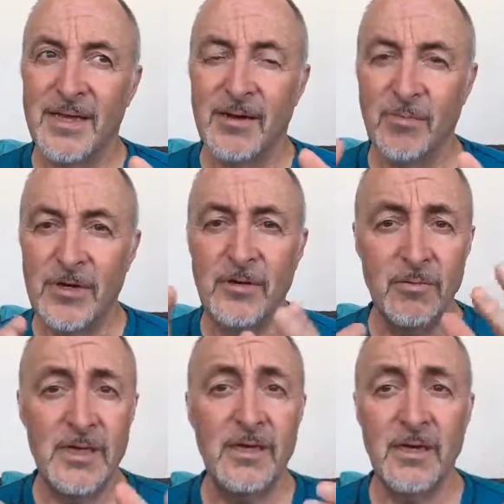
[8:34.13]
When you
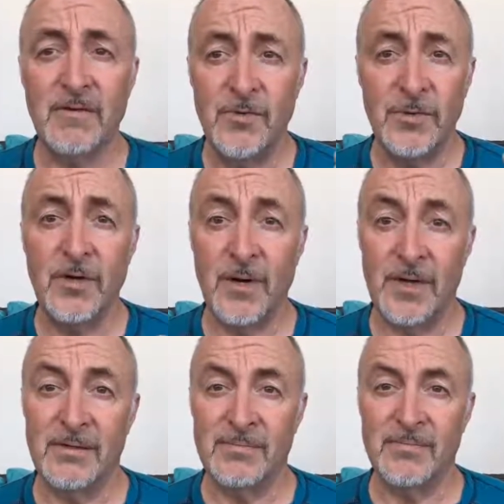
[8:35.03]
really love who you
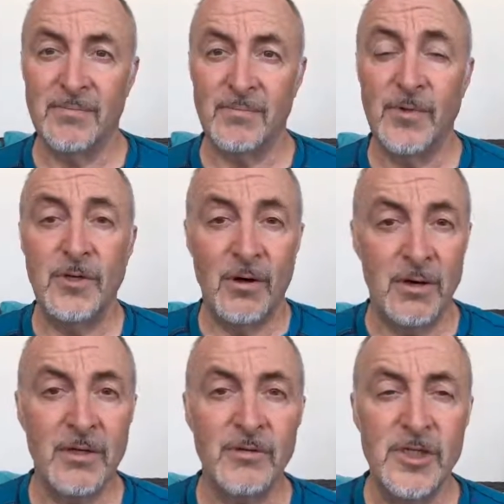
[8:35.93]
are, when you
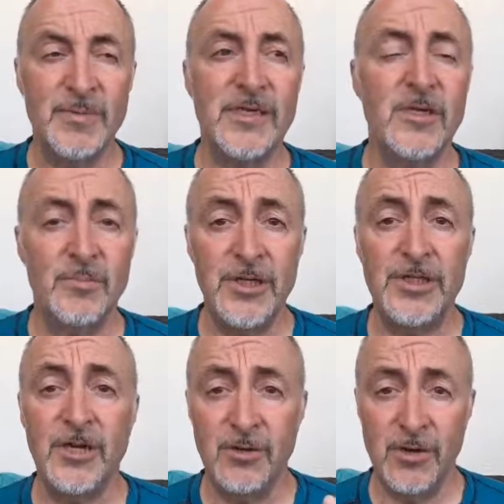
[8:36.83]
honor, respect, and
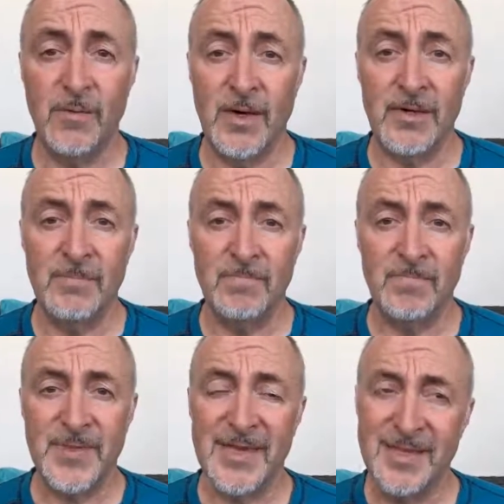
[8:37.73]
appreciate who you are,
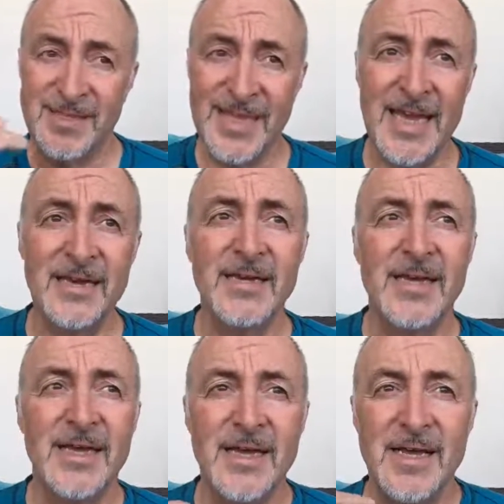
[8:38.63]
then
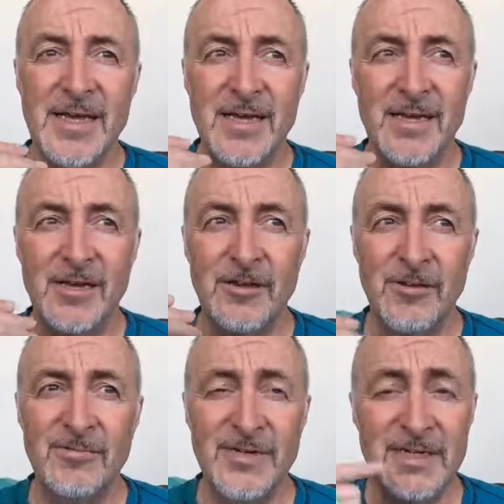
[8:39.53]
you
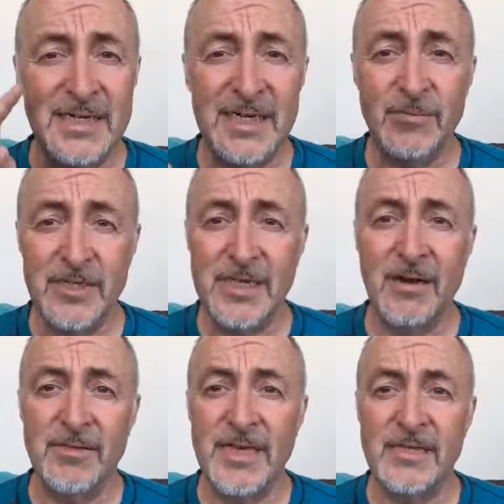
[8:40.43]
don't need what's
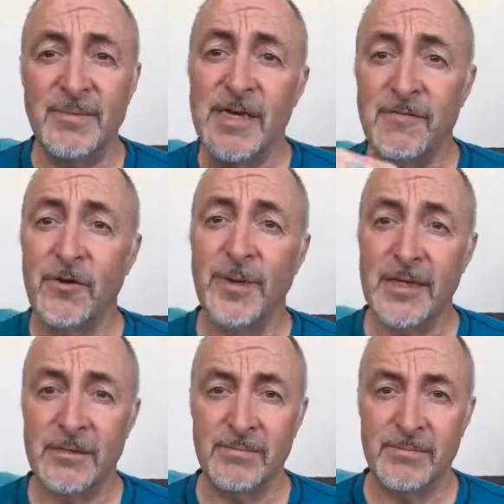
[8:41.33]
out there to make you feel
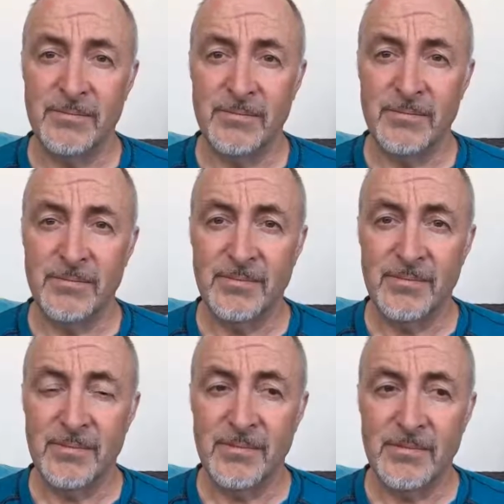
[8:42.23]
better.
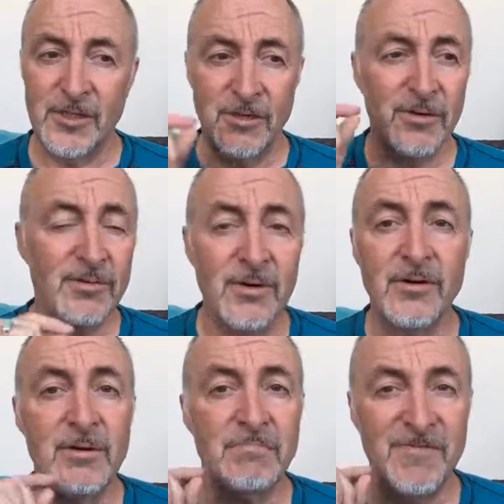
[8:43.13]
So you're no
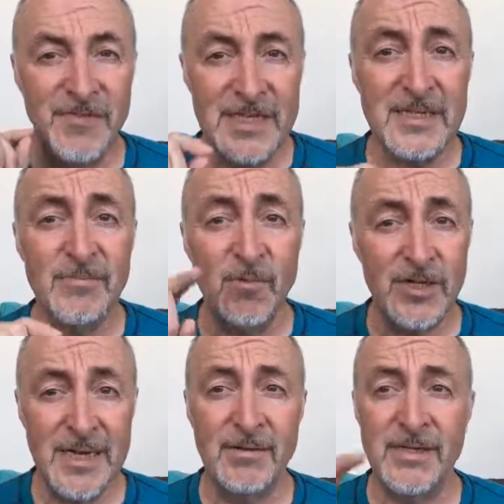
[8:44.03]
longer a victim of
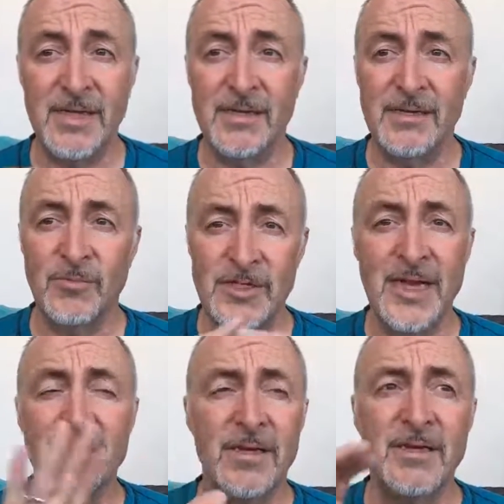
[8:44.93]
what's out there. What's
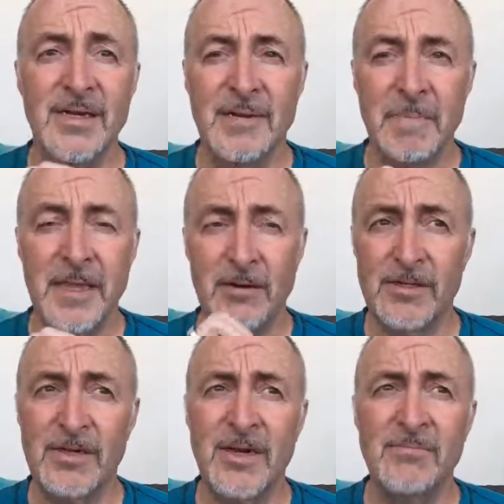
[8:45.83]
out there, a lot
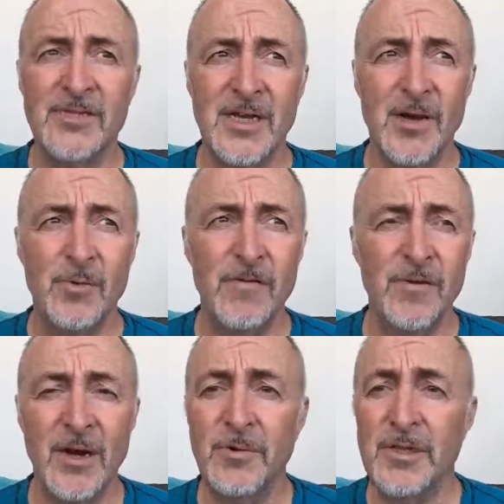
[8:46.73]
of times, we
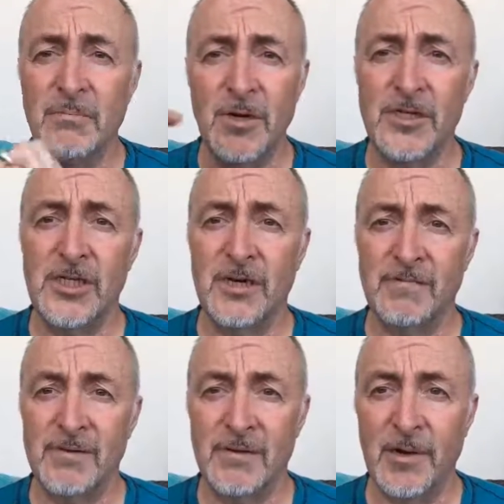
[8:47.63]
feel like we're at the mercy
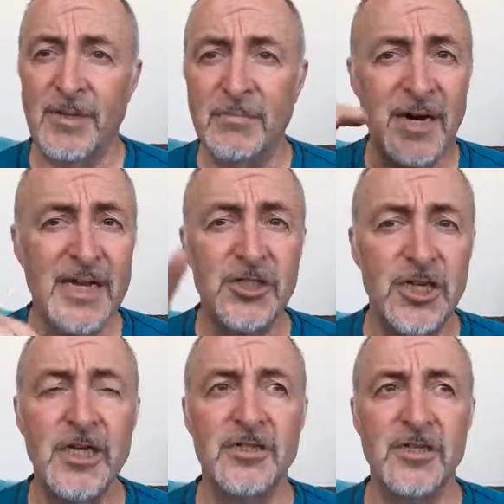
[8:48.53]
of, like when the market
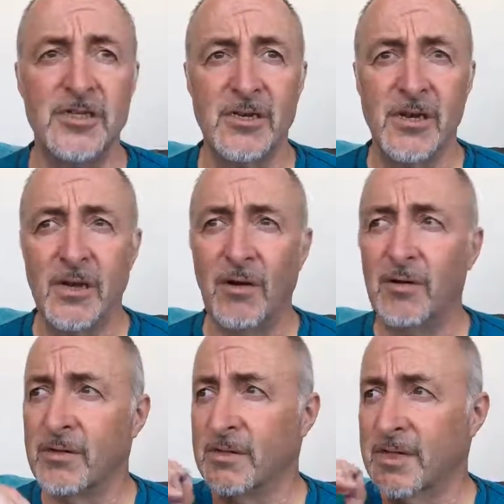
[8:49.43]
changes
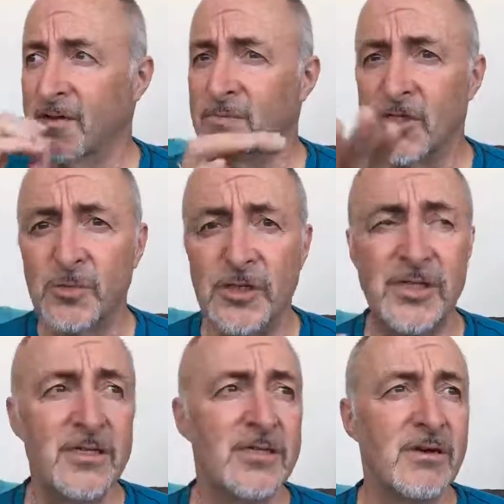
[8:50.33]
or the government
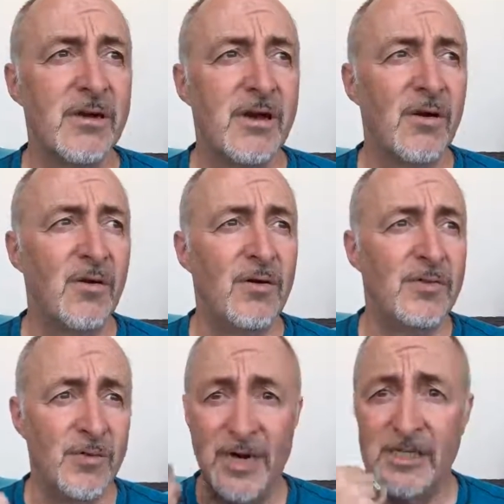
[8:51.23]
switches
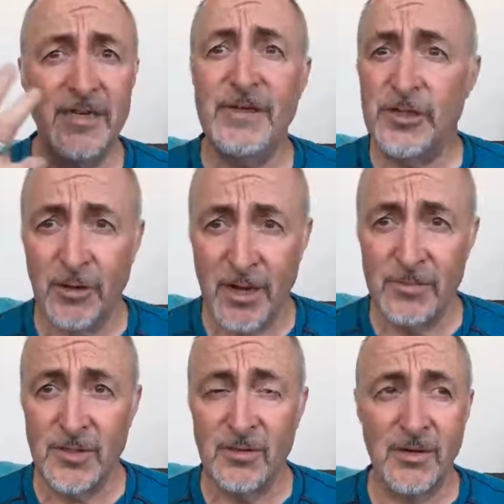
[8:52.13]
or the right TV show
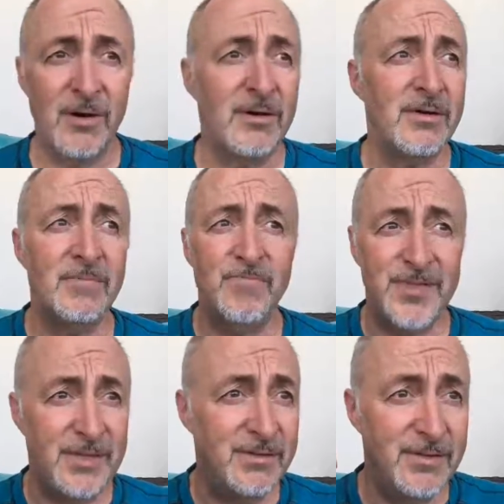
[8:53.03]
comes on, or
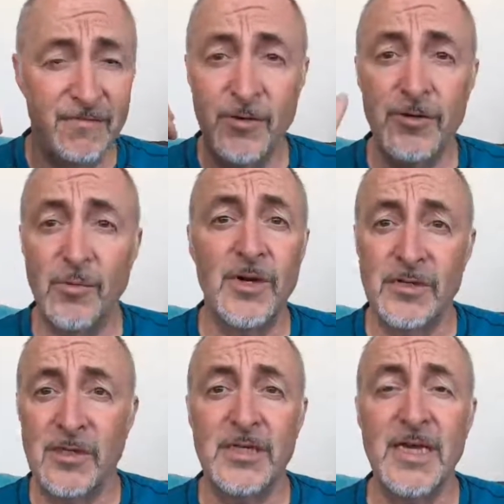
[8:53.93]
the food you want
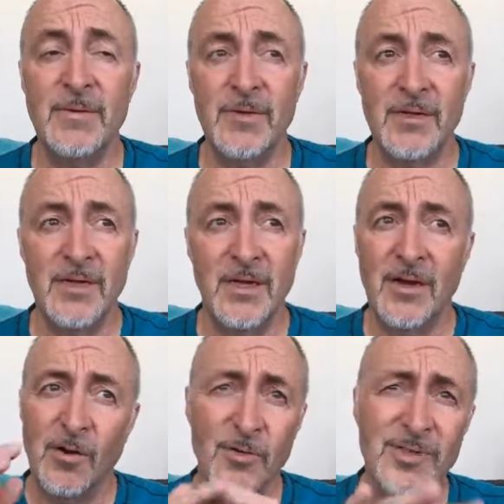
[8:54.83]
is on the table.
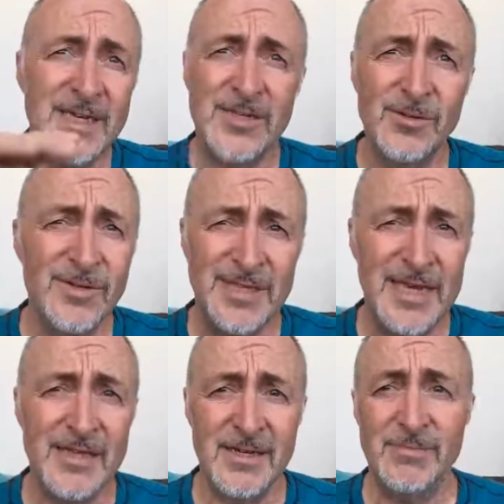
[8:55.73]
All these sort of
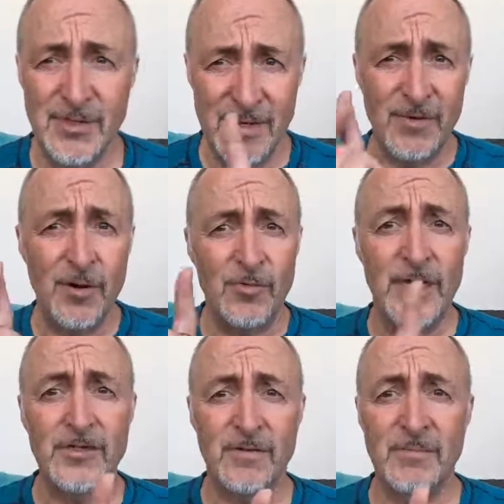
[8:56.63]
things, and I'm giving a whole
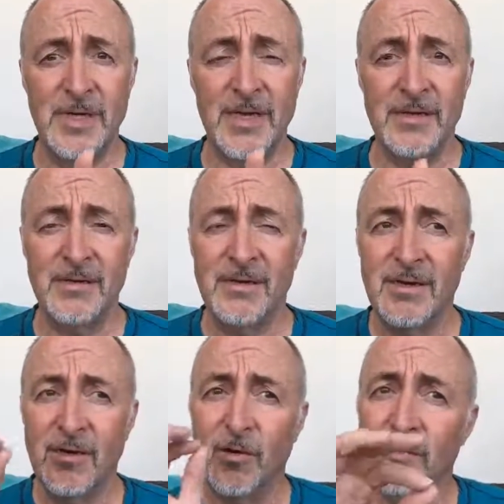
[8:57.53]
range of them here,
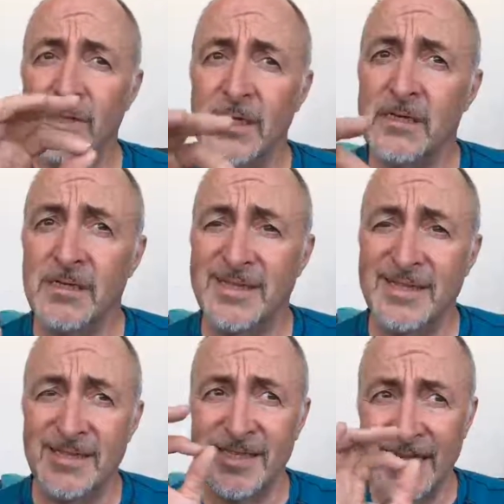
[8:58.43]
all these
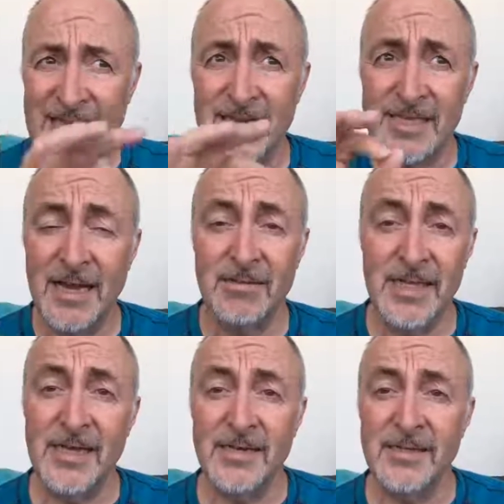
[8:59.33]
things out
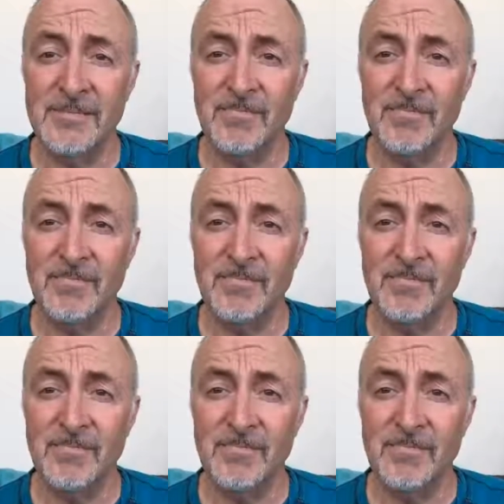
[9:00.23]
there